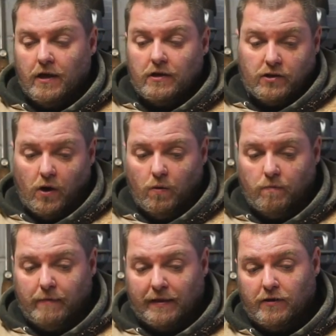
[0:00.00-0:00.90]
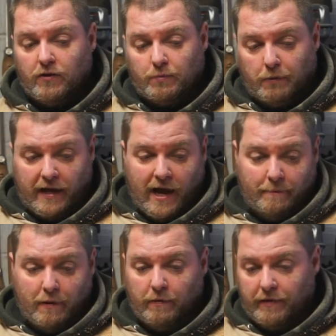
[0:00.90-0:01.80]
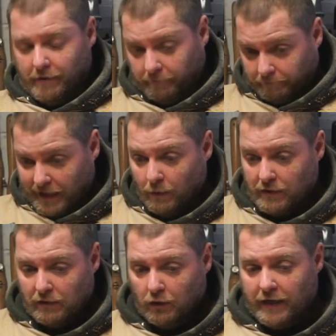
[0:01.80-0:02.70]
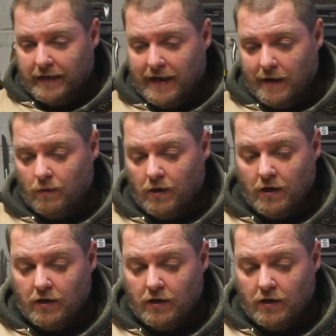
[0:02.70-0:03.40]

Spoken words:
So Matthew's pretty happy with how it's looking now.